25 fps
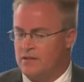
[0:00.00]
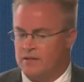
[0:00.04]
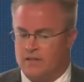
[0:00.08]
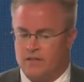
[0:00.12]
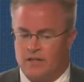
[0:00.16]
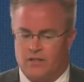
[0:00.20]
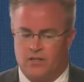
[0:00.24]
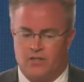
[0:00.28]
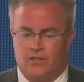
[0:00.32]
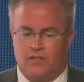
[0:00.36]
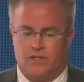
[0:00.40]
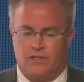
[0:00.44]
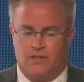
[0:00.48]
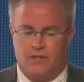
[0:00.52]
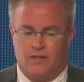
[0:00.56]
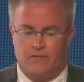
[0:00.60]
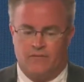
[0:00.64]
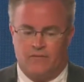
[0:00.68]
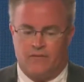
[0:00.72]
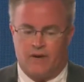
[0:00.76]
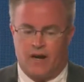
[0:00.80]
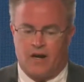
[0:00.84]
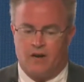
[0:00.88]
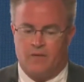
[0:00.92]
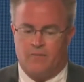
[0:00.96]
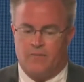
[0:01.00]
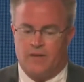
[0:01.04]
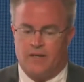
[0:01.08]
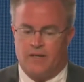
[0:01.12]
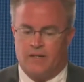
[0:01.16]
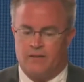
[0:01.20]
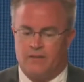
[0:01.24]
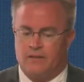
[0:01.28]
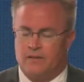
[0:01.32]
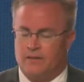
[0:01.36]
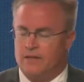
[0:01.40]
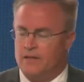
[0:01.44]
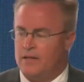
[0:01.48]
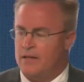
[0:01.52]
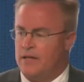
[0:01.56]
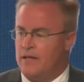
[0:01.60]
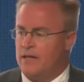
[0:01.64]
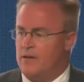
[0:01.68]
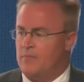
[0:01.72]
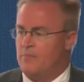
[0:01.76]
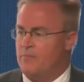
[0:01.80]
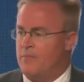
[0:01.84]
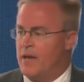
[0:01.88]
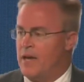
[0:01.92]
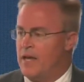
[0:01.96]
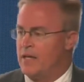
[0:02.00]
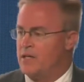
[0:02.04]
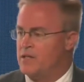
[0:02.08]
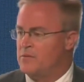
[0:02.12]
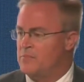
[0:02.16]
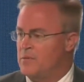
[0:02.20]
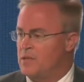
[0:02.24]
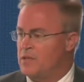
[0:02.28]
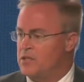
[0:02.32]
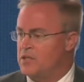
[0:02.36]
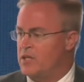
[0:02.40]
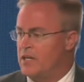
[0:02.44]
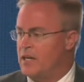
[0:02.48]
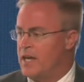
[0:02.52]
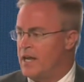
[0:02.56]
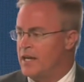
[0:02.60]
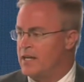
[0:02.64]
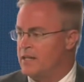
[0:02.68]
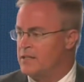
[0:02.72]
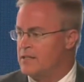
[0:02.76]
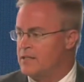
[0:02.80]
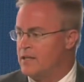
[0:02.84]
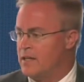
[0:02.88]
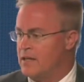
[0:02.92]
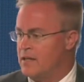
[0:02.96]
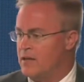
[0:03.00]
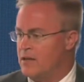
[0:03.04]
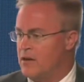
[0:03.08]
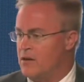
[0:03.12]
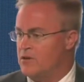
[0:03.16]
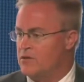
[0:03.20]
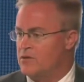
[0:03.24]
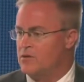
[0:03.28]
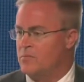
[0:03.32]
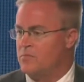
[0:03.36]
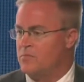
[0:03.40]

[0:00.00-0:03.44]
such as the environment, management, genetics, that can also